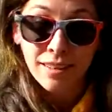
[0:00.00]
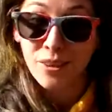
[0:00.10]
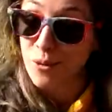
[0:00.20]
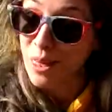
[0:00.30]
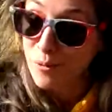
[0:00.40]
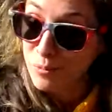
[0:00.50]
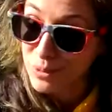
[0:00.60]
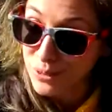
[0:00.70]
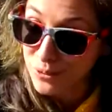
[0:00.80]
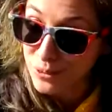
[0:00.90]
though that would
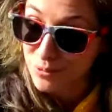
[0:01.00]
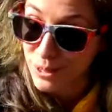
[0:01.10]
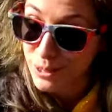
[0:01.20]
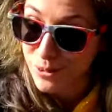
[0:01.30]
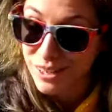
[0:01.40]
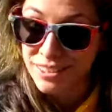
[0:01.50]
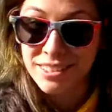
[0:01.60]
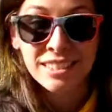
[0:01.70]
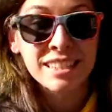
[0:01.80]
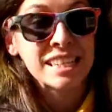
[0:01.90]
be cool if there
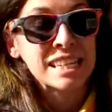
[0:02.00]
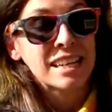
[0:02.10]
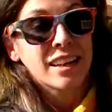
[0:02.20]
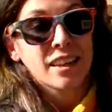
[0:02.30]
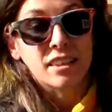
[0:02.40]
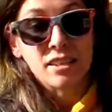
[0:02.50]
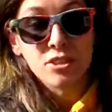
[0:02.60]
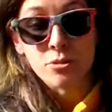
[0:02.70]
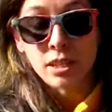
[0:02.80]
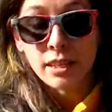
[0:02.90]
was. These
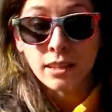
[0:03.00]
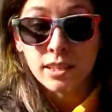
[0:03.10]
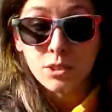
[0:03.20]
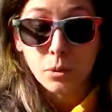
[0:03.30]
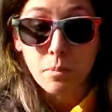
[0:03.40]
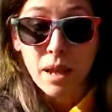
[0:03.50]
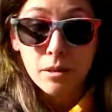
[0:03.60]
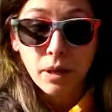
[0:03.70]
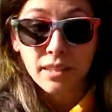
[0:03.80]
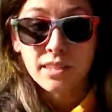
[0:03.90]
ukuleles were made
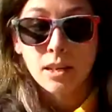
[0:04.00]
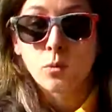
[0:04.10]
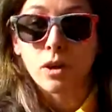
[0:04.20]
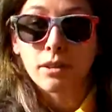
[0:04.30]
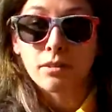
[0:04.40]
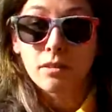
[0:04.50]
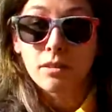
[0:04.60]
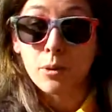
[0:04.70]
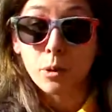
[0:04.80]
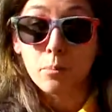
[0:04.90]
by someone.
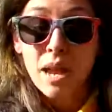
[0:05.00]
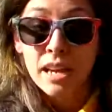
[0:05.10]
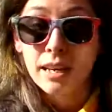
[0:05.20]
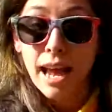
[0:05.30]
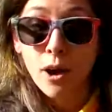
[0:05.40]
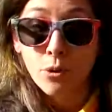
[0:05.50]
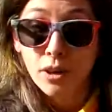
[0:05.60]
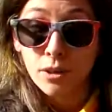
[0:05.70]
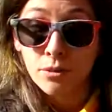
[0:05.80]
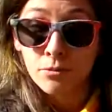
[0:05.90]
They were made out
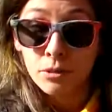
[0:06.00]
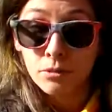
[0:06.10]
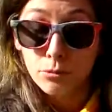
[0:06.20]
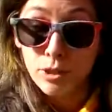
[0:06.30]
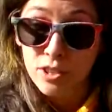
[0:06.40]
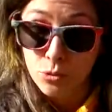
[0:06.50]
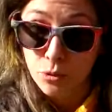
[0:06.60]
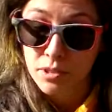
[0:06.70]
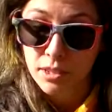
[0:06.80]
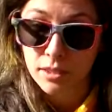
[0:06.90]
of
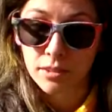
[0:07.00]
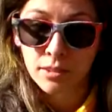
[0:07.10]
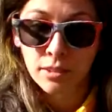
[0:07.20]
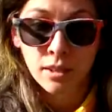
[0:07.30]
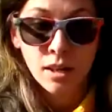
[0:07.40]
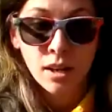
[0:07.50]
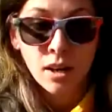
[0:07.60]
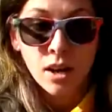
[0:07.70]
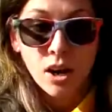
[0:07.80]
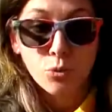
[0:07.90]
resources.
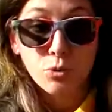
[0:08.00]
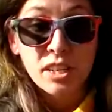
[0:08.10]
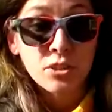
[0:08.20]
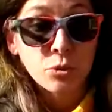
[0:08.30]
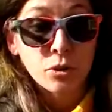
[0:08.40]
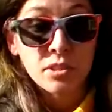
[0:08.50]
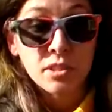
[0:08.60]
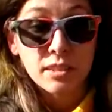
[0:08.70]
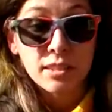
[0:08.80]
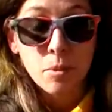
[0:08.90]
A resource
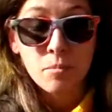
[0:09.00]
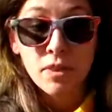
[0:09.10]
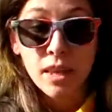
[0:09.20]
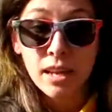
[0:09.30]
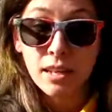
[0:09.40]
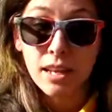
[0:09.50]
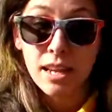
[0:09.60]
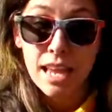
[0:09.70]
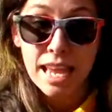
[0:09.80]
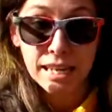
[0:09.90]
is something
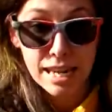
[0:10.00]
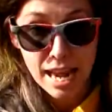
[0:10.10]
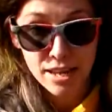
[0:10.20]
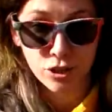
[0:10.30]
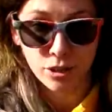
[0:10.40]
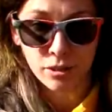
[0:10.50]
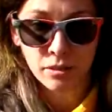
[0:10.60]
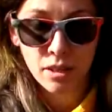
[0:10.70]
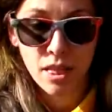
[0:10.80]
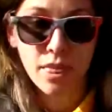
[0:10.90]
in nature
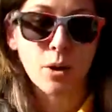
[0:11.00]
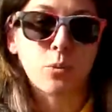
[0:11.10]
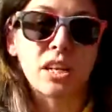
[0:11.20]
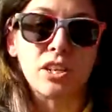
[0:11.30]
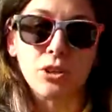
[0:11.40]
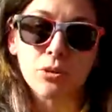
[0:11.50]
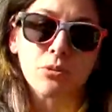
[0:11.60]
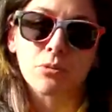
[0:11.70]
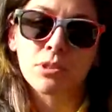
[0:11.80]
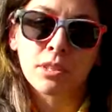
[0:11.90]
that we
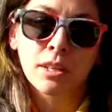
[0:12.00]
use